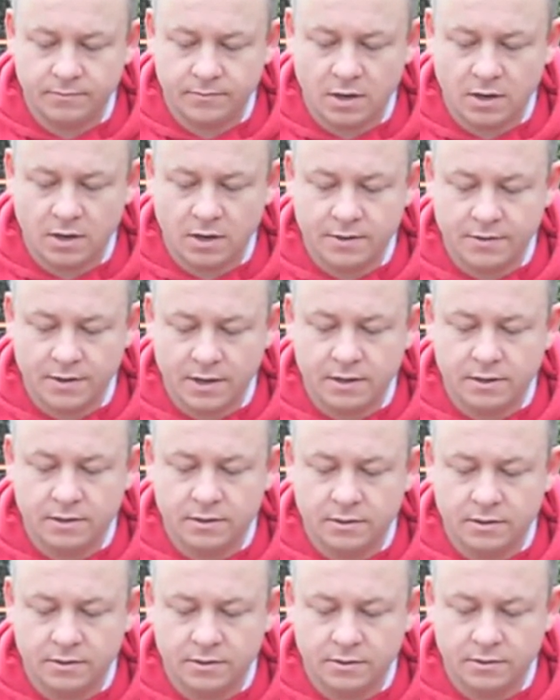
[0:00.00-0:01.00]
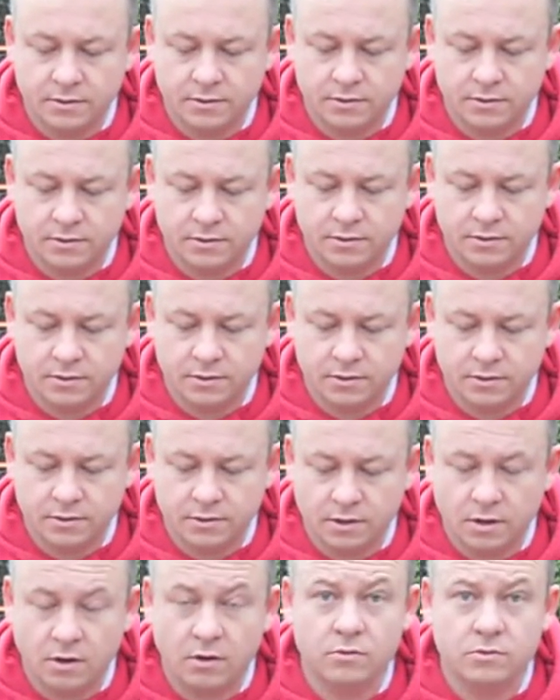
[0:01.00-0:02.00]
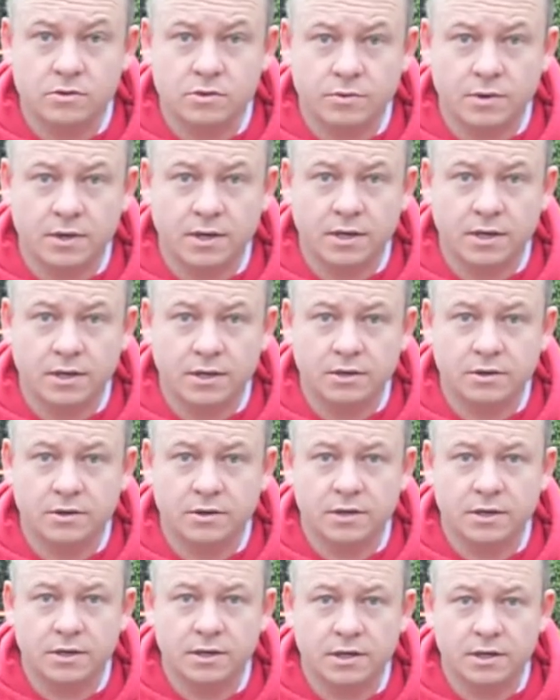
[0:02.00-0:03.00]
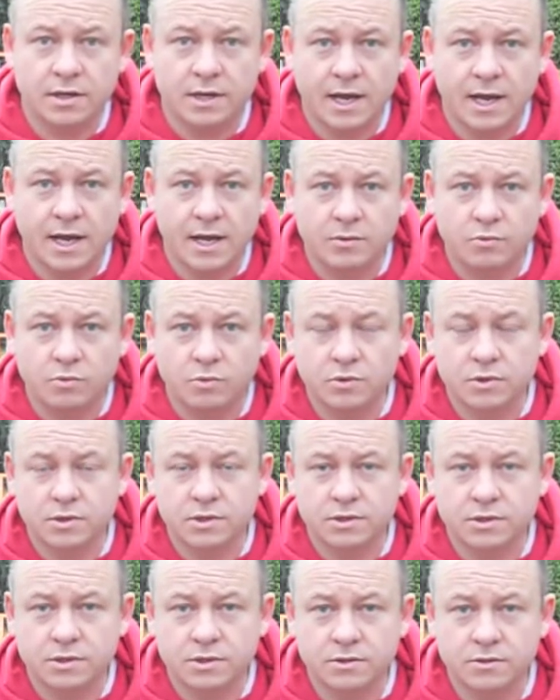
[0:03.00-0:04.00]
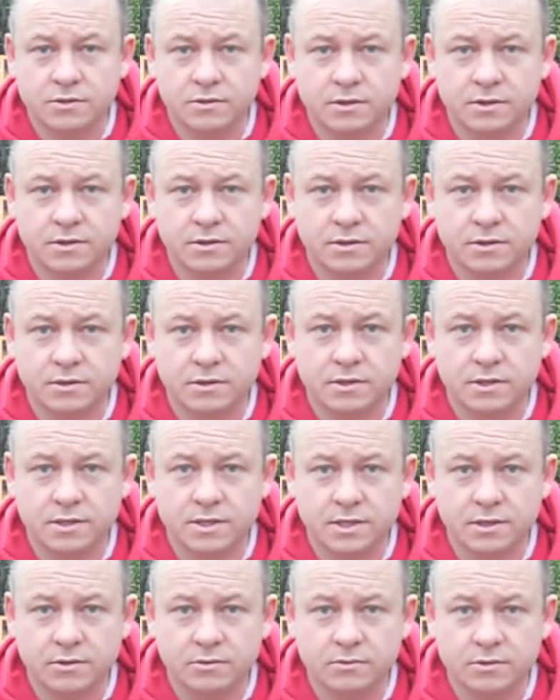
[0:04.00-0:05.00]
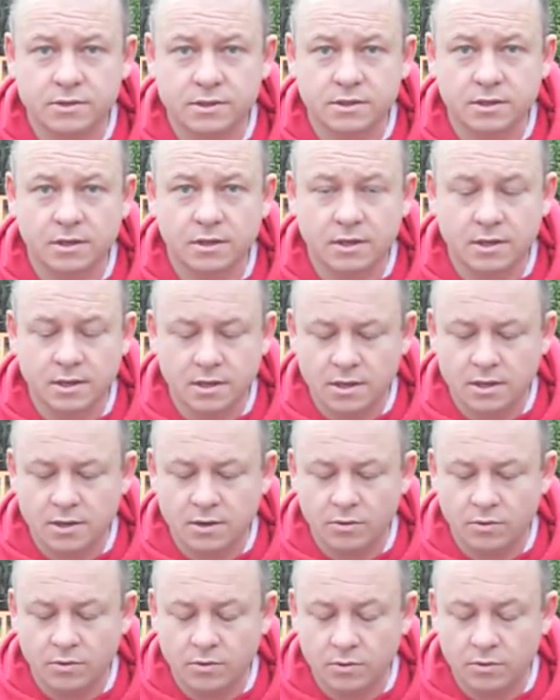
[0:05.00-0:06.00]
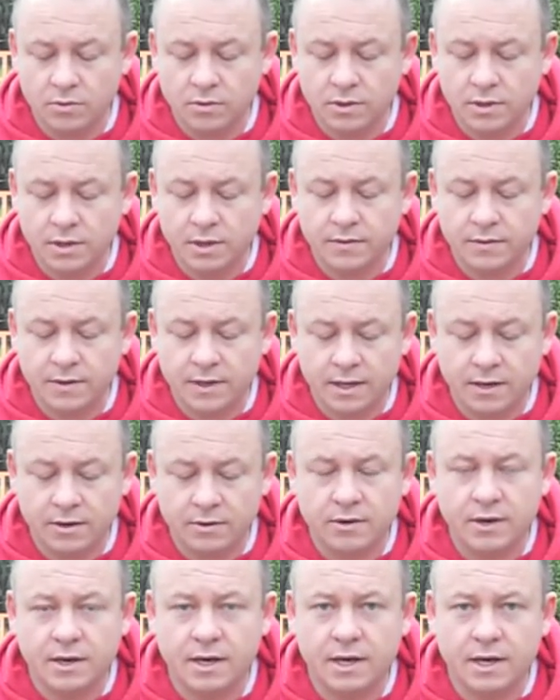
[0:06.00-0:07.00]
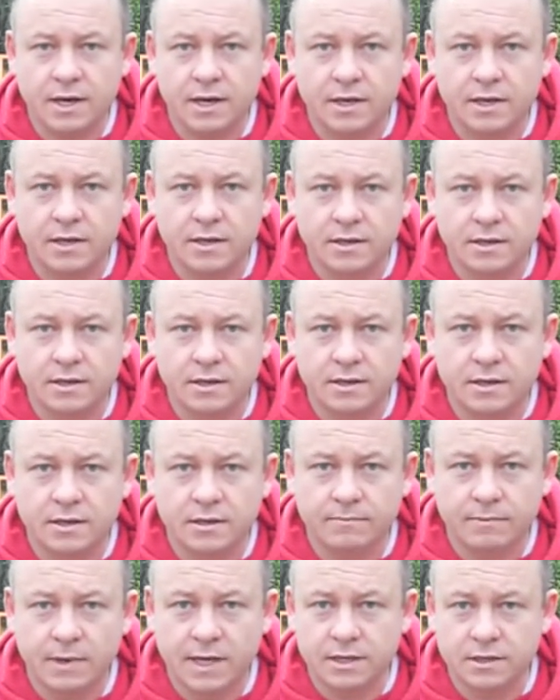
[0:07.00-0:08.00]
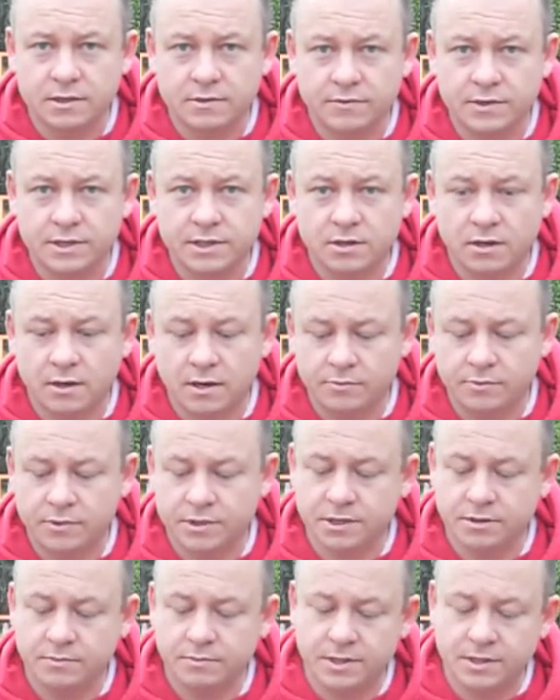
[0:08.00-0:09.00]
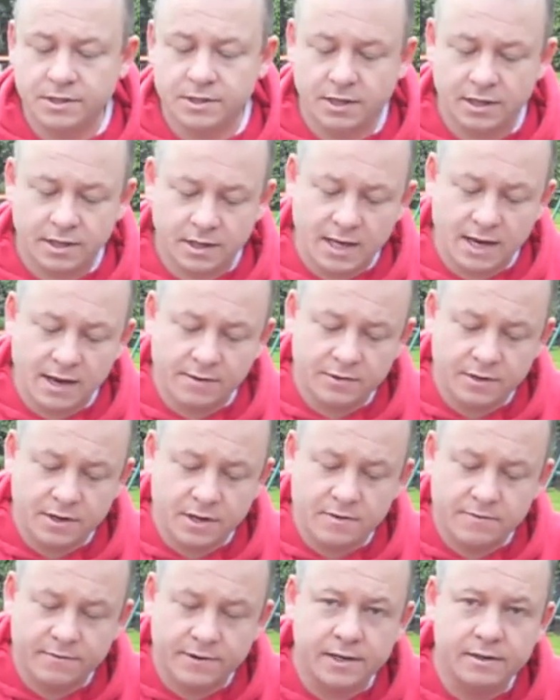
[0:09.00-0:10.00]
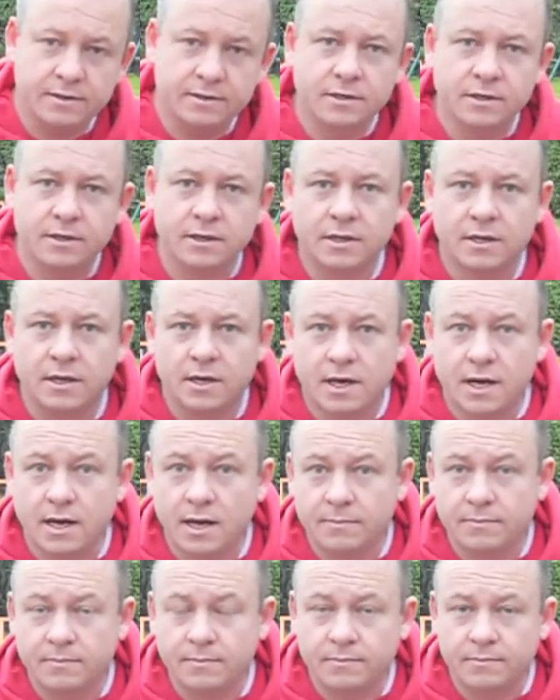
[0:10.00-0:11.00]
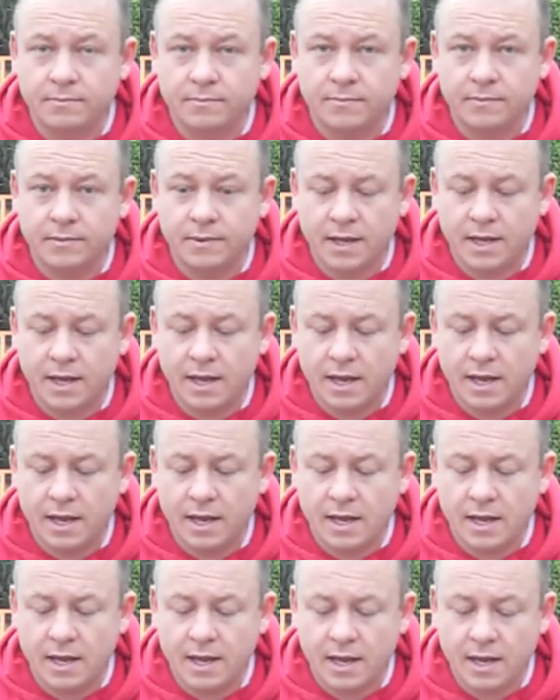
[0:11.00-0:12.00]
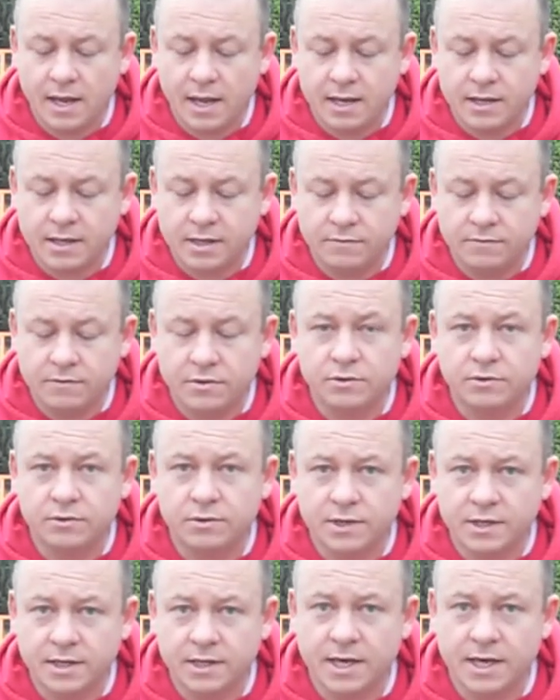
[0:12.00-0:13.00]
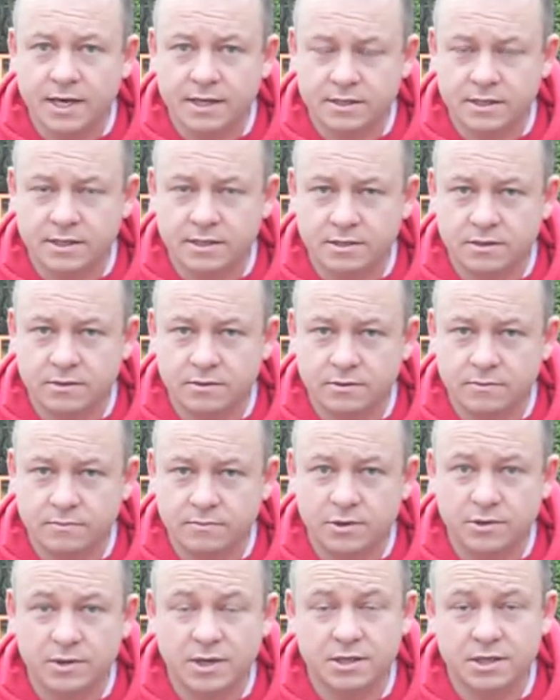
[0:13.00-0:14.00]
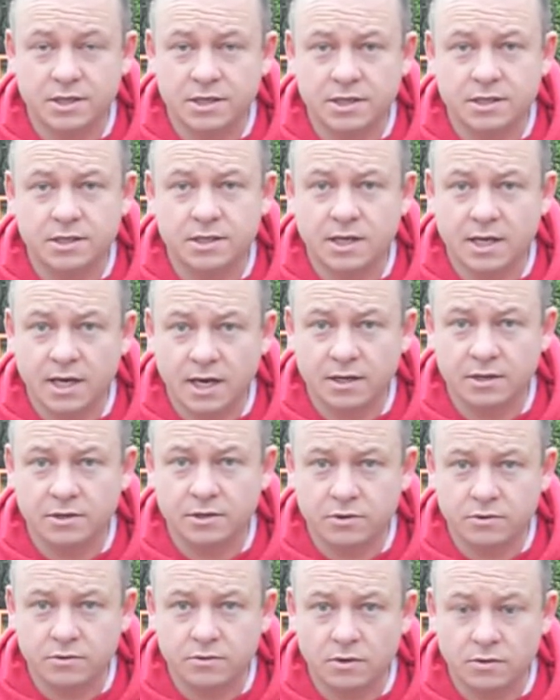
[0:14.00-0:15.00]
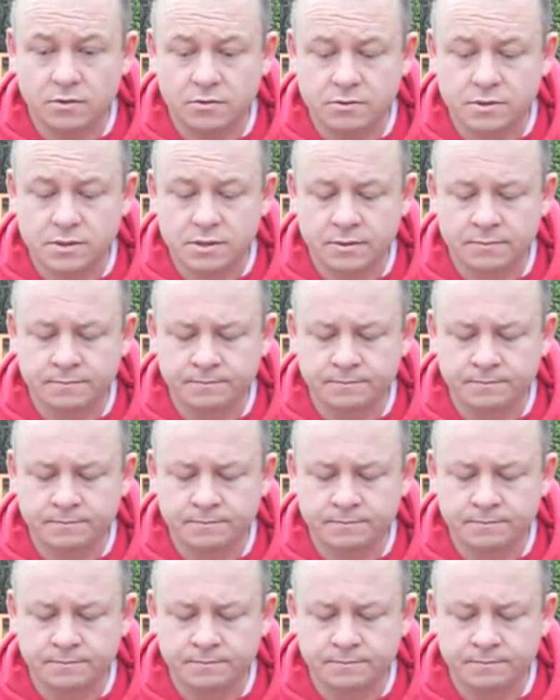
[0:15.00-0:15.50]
either holes where you can add water to the cells, or they're a maintenance free type, which means they're covered over, and if you need access to them you actually need to cut new holes.